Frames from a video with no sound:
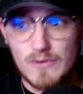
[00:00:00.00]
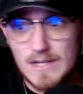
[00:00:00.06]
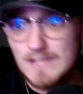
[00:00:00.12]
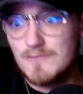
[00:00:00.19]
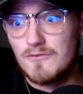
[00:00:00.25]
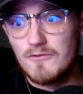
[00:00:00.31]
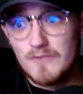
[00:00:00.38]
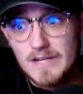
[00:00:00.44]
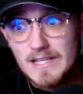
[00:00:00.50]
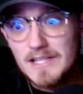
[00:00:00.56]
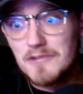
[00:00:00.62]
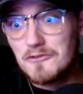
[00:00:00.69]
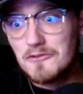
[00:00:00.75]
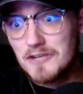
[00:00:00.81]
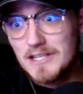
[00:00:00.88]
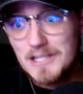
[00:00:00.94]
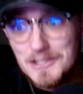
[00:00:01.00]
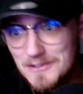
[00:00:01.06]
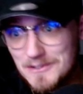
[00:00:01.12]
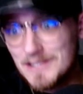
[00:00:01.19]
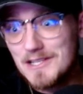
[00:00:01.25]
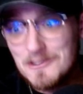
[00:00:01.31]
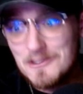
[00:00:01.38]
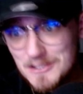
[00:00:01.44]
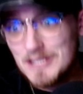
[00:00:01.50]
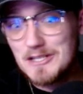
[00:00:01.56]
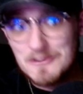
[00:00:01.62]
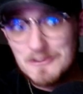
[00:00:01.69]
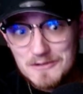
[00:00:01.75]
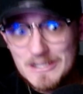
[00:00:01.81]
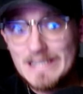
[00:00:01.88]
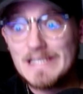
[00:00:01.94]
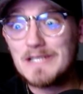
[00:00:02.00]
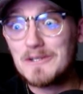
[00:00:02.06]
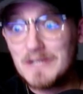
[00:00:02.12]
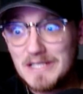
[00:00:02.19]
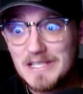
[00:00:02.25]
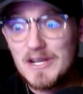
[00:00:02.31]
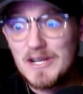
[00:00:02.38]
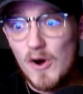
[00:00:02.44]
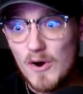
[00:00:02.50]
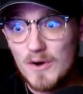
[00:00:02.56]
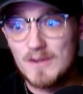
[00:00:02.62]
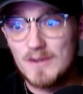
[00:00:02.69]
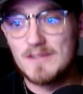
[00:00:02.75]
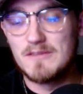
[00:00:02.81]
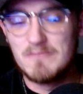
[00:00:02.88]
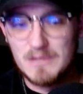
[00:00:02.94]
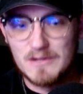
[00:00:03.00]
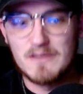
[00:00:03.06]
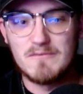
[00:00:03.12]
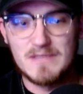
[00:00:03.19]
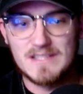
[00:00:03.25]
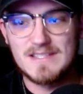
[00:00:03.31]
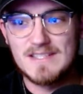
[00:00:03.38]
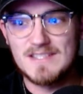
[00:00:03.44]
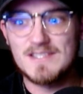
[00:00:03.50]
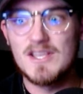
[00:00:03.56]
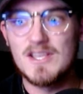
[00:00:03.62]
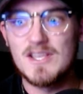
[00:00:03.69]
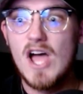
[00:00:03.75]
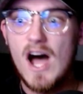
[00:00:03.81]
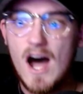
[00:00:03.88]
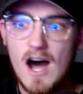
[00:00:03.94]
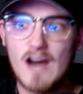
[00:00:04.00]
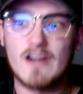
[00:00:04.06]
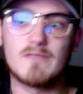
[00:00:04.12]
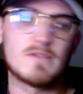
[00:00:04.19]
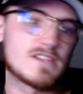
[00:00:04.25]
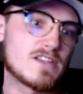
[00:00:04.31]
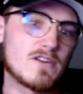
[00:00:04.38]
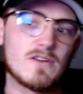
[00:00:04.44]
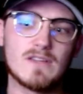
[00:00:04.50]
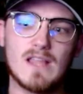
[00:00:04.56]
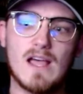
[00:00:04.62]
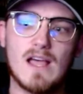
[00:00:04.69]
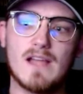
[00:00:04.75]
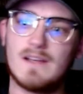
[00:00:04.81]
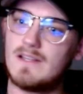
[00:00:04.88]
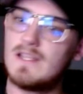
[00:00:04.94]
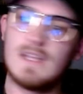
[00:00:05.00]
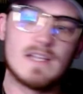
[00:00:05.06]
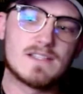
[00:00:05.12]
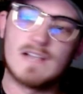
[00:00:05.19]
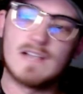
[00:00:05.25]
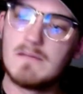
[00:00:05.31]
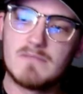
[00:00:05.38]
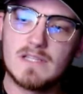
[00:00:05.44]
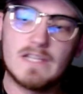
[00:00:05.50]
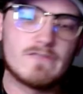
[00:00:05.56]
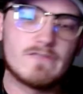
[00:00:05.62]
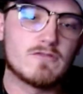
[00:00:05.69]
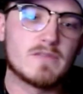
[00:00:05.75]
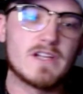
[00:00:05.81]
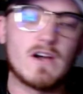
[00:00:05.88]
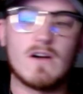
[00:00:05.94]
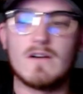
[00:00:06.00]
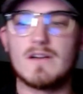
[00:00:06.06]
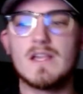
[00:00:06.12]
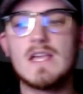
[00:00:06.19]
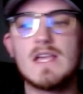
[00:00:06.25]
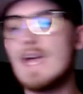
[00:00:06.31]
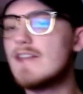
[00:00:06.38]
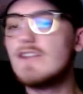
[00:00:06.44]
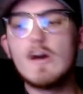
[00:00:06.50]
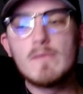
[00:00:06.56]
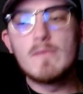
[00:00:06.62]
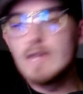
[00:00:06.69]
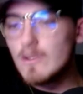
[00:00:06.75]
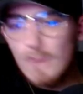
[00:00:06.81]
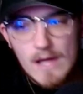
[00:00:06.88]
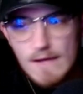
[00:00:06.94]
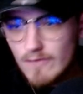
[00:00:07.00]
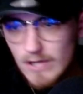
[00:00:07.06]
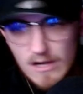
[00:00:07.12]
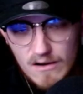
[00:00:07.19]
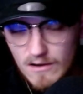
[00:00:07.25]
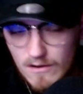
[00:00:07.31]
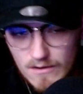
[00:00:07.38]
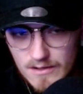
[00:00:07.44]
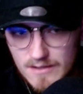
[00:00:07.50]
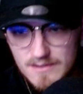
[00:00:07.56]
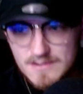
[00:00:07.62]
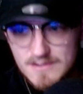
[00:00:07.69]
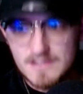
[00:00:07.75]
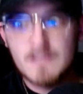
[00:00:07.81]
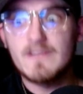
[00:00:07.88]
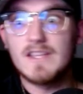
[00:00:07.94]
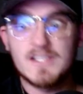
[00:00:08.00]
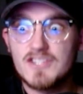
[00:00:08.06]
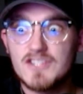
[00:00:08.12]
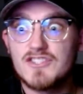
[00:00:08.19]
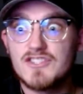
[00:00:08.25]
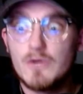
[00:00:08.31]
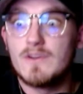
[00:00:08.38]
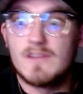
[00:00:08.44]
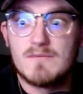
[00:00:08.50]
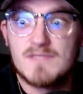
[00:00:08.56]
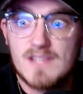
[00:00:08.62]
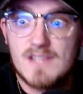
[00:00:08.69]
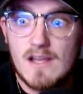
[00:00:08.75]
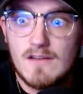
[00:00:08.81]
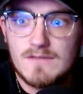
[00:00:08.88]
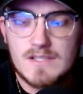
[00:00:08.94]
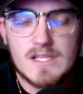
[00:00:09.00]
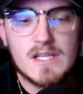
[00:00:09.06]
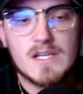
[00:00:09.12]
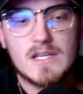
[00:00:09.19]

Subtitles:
It's really, really, really, really, really, really hard to build a business 100% online. It's unbelievably hard. And nobody will ever know how hard it is until they just do it themselves.